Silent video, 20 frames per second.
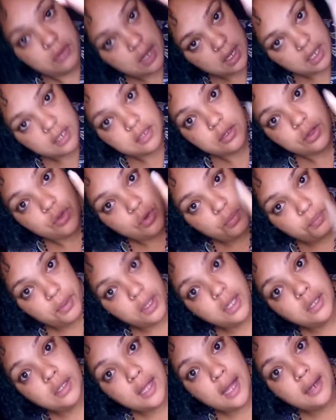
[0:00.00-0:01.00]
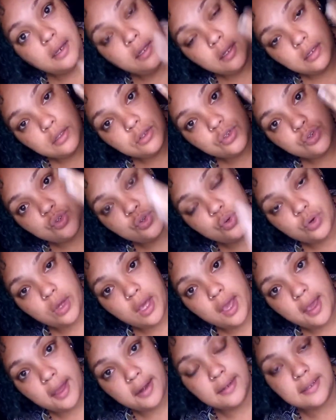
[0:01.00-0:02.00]
like I say, your pickled onions, your
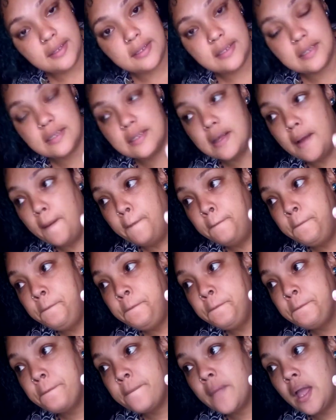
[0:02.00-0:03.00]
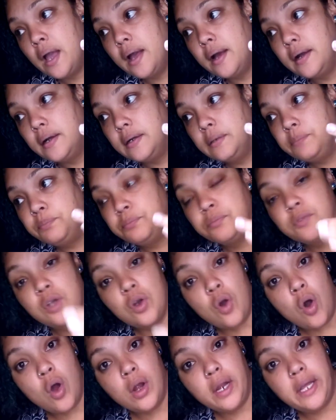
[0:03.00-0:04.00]
carrots,
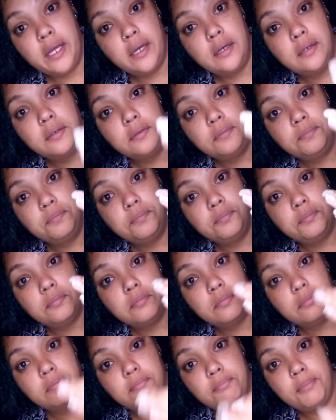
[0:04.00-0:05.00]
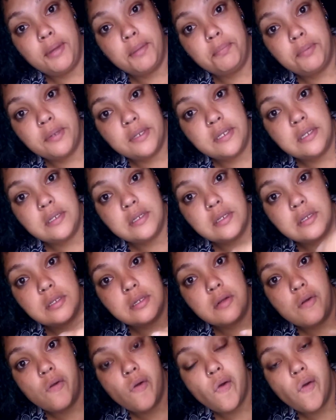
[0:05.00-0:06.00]
garlic,
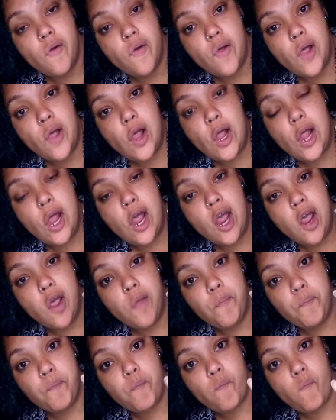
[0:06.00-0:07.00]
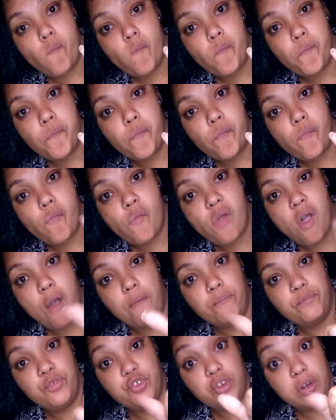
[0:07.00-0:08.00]
peppers, and
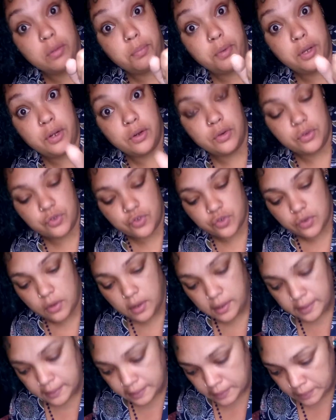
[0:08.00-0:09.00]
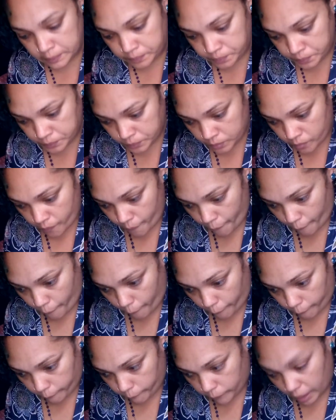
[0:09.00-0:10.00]
jalapenos
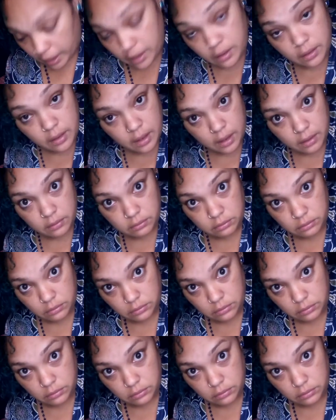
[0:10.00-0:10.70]
in there.